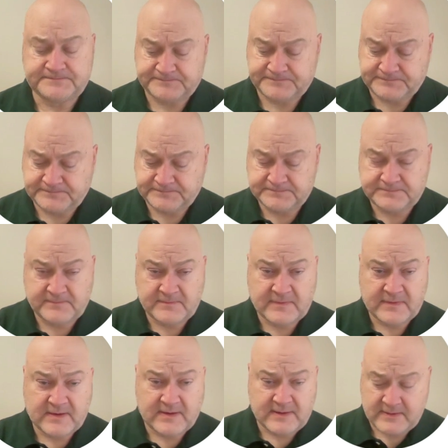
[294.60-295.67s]

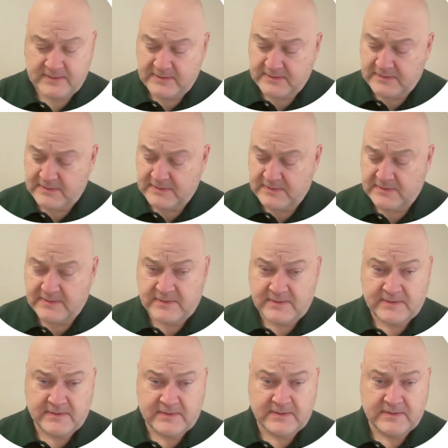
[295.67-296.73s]

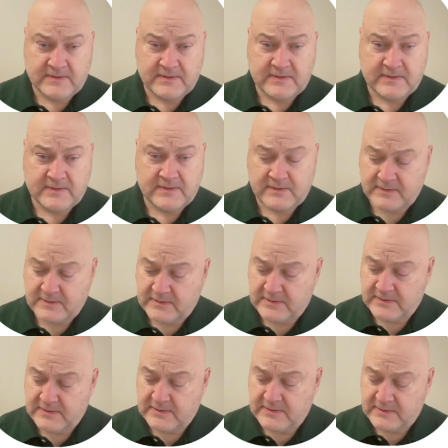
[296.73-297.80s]

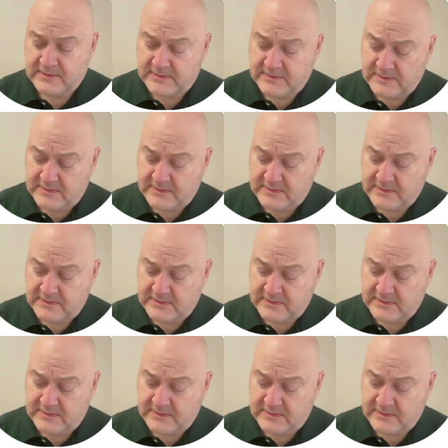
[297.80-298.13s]
(silence)